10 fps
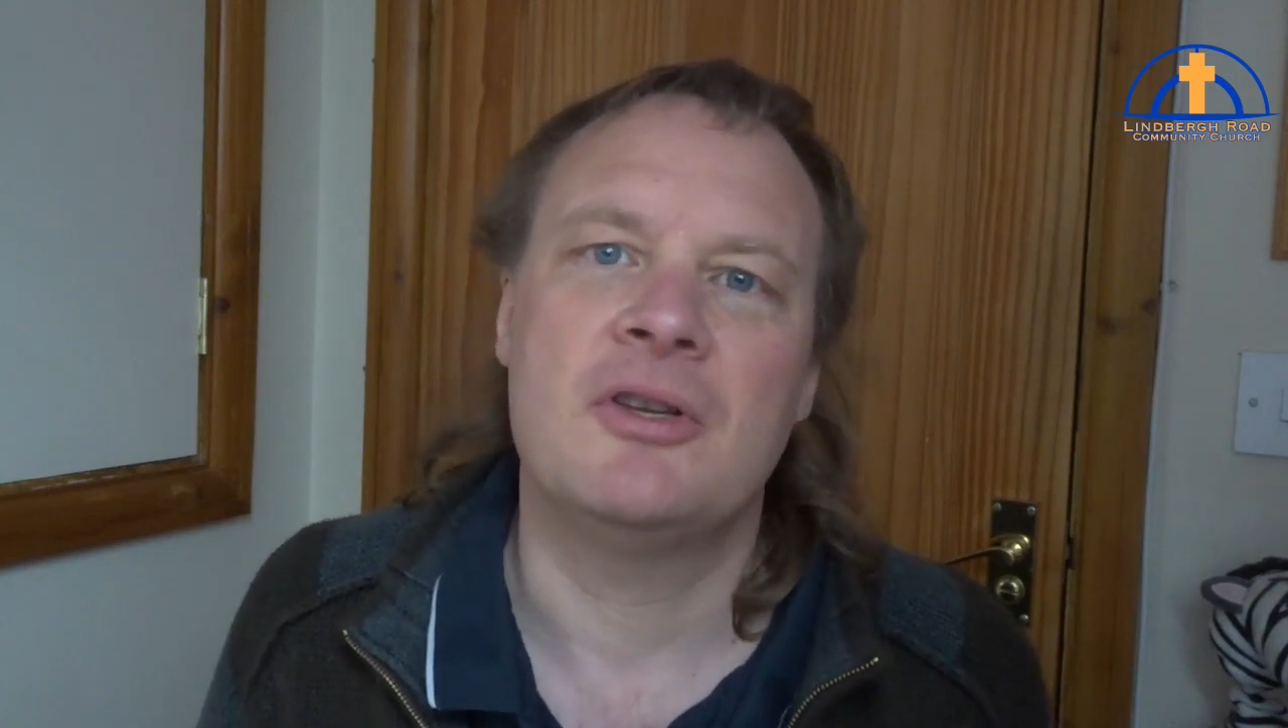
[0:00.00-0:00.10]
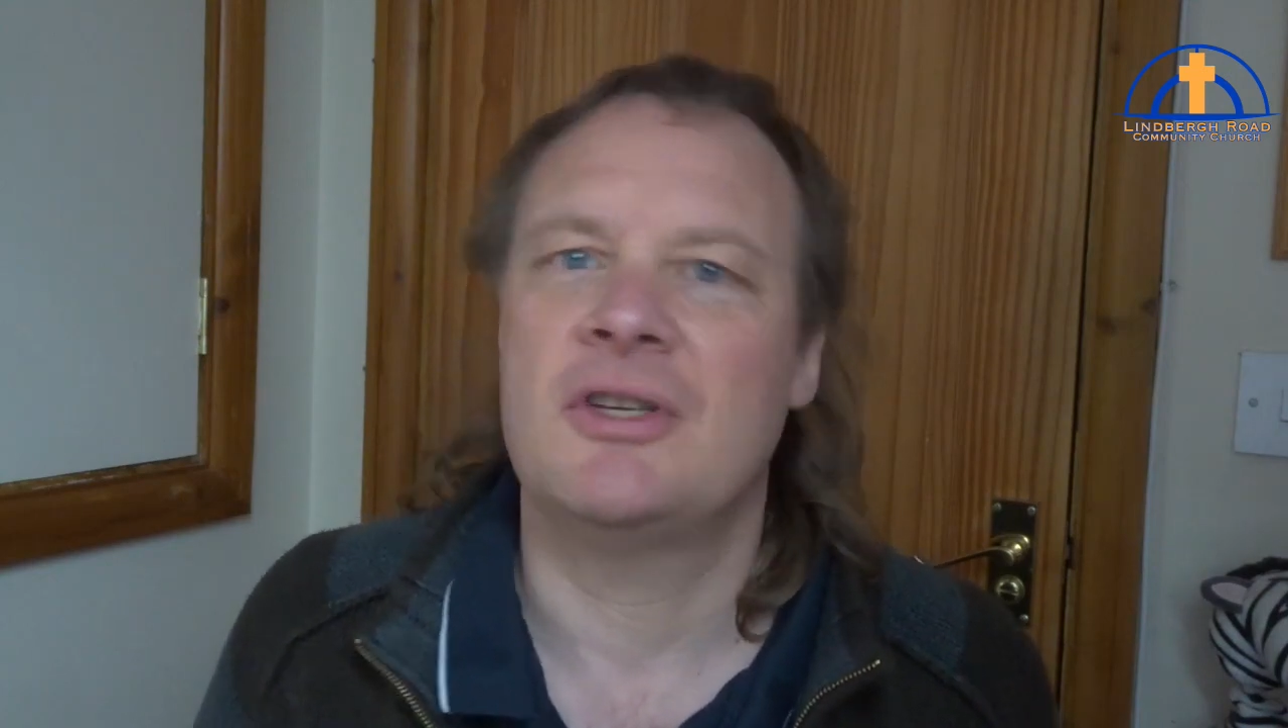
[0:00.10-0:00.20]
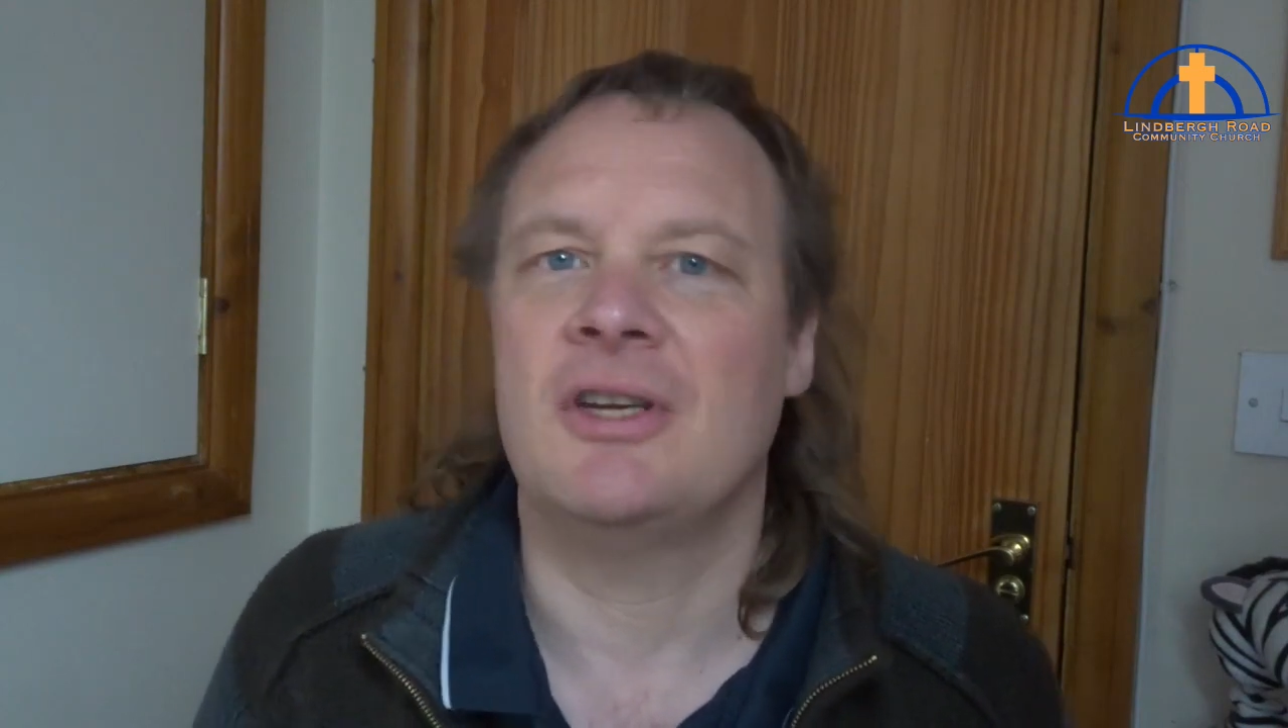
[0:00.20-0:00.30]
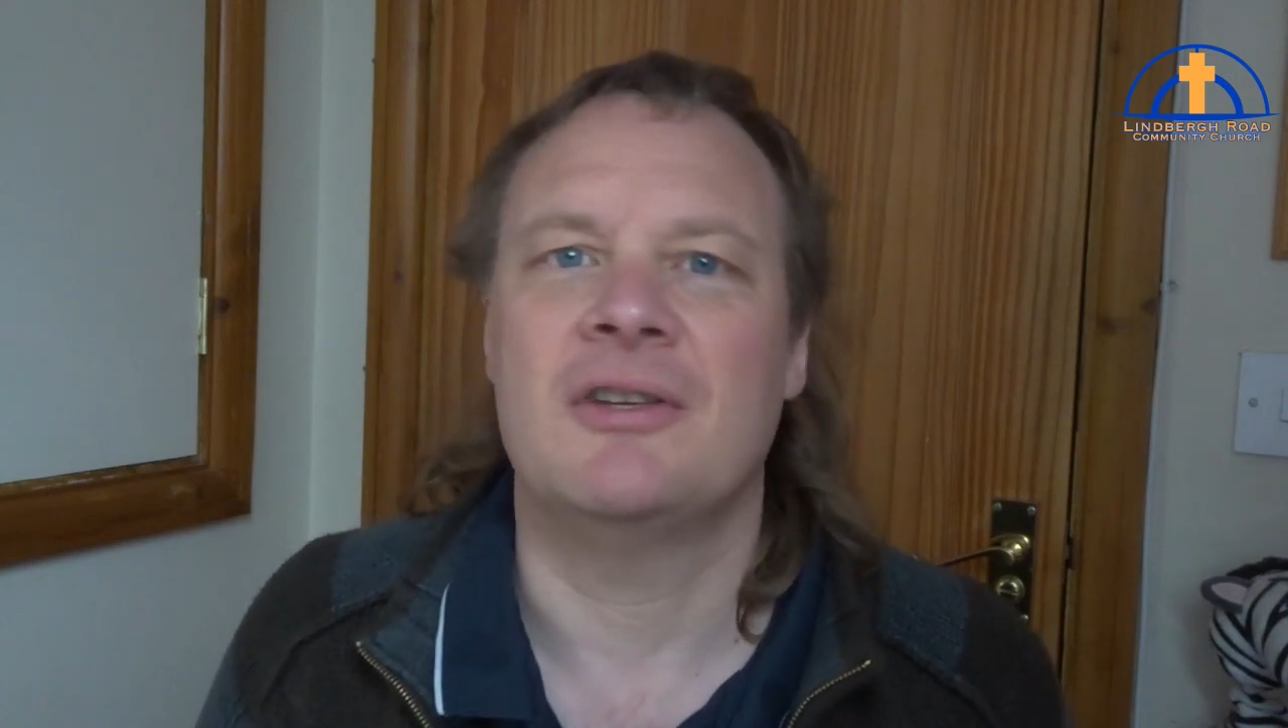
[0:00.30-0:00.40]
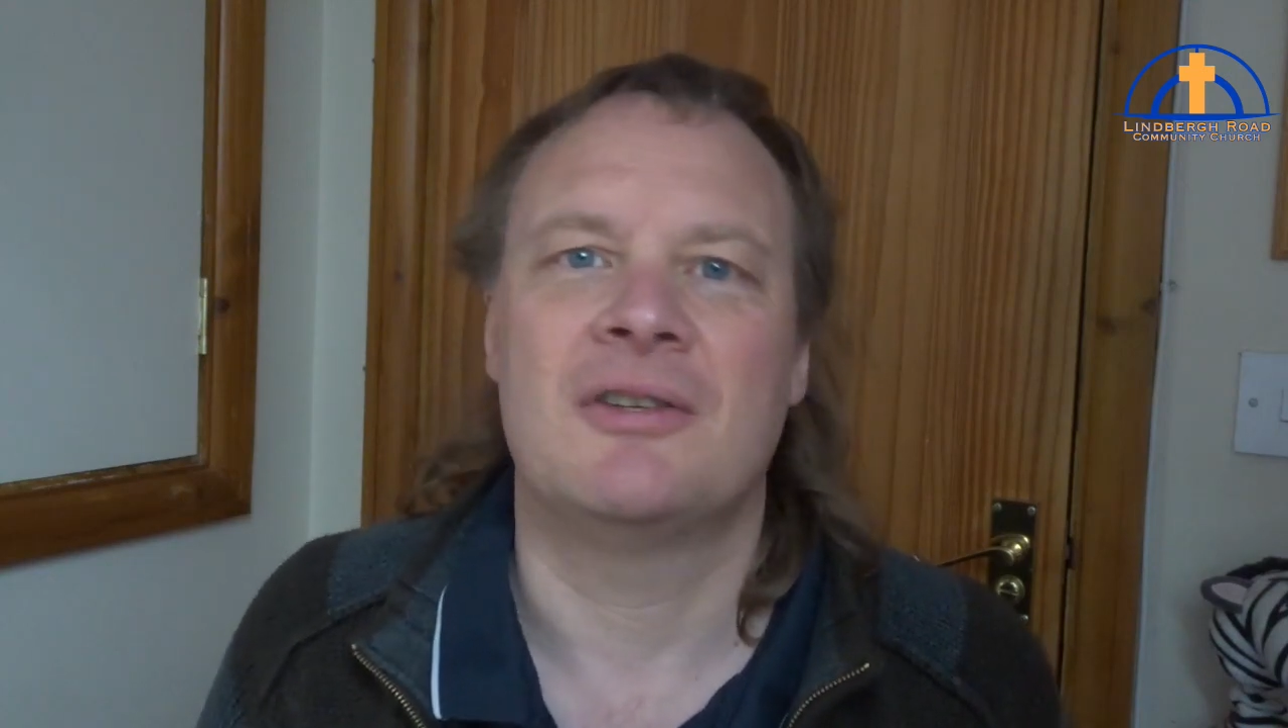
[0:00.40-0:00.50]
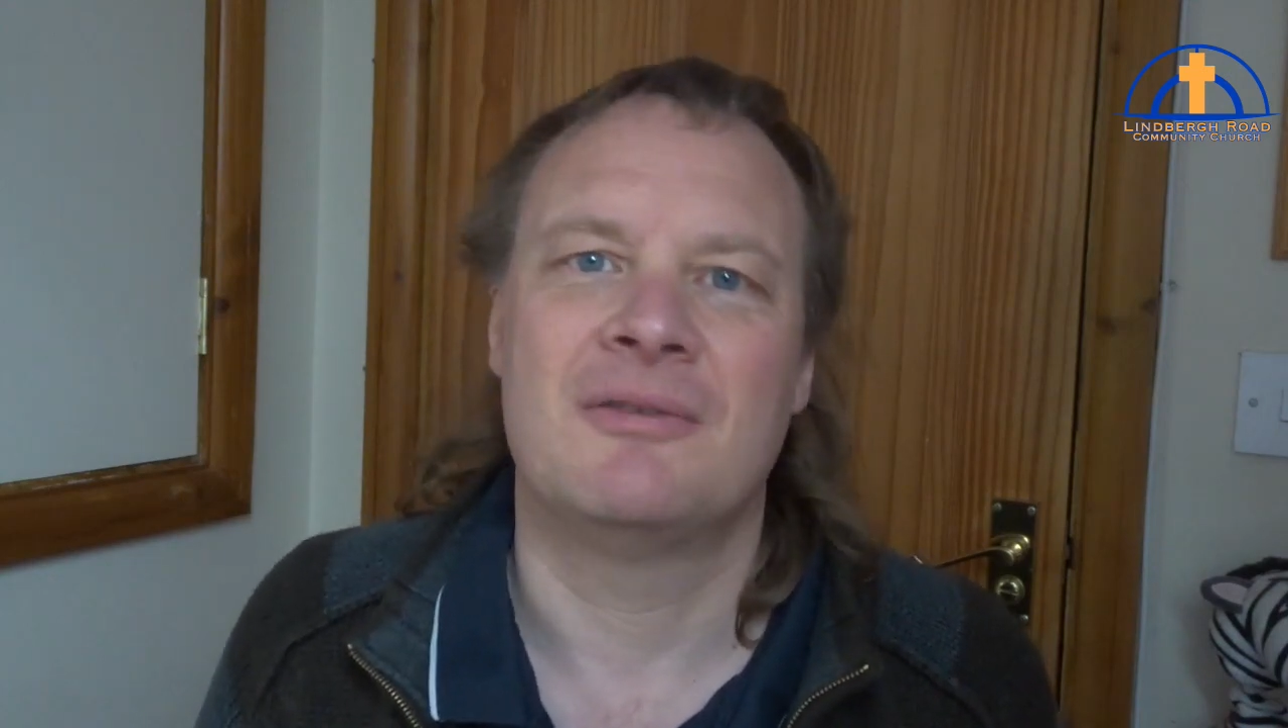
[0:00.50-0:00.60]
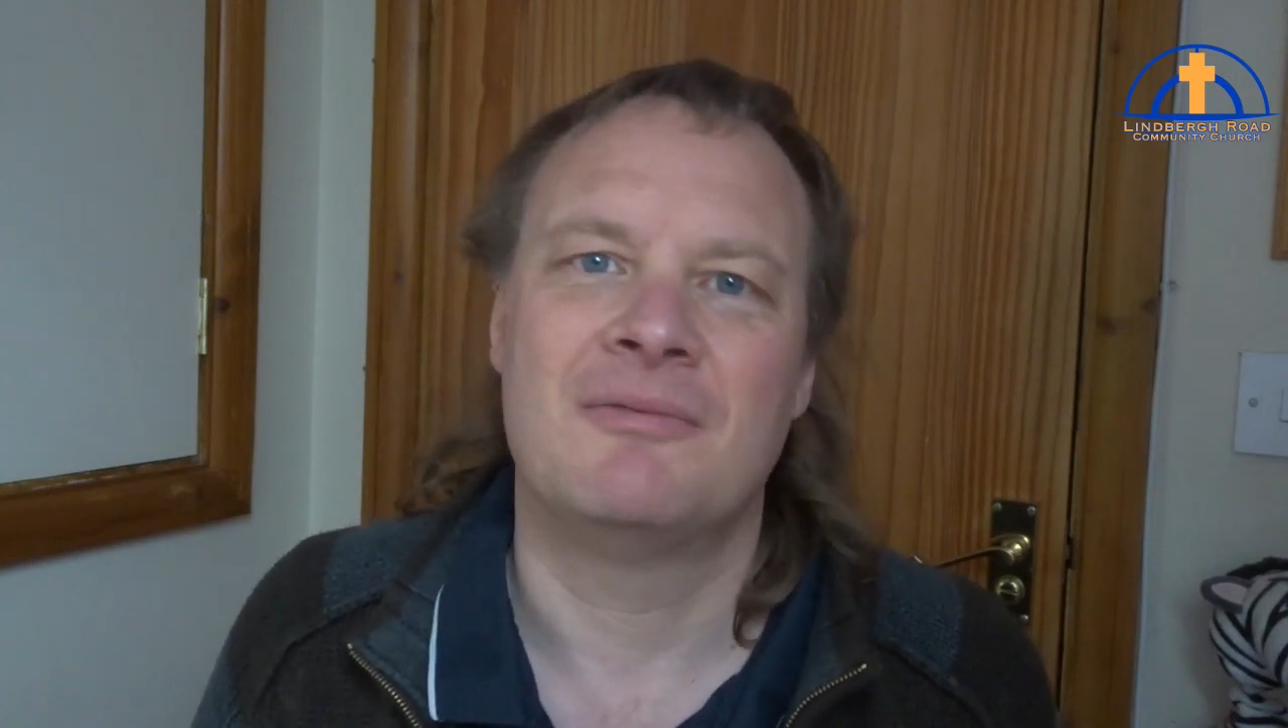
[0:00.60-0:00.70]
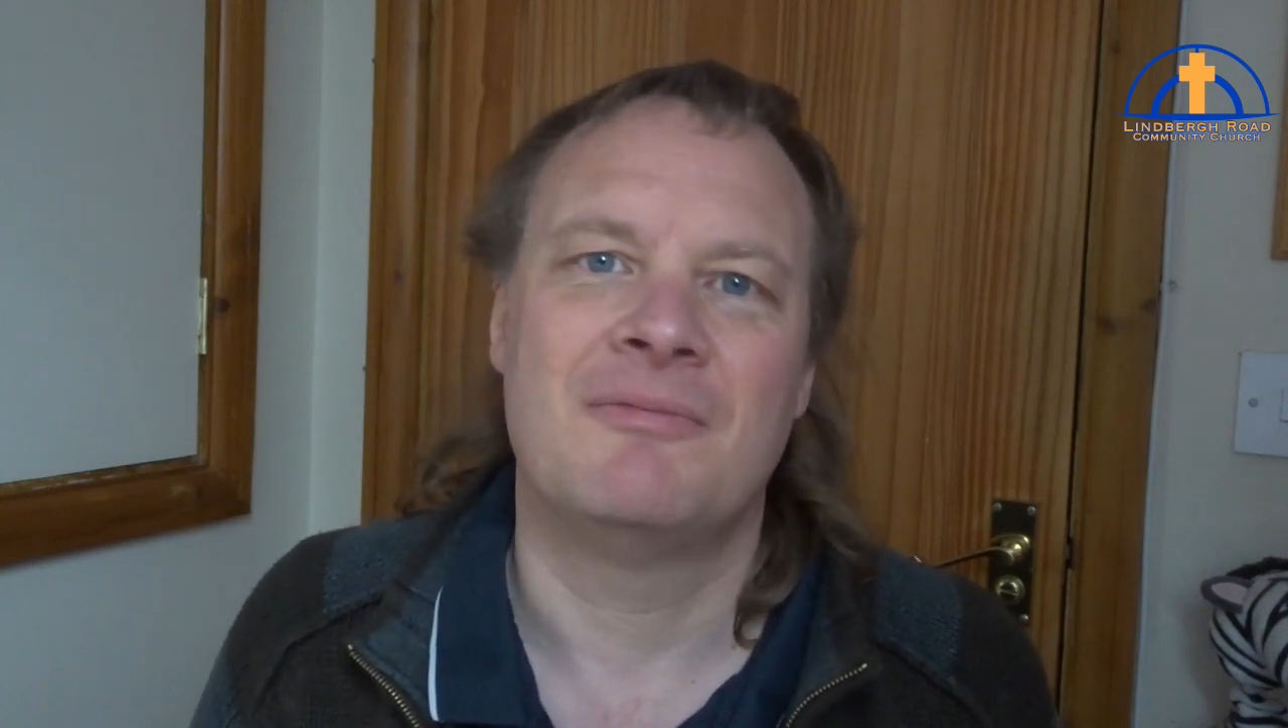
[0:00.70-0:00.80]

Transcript: see us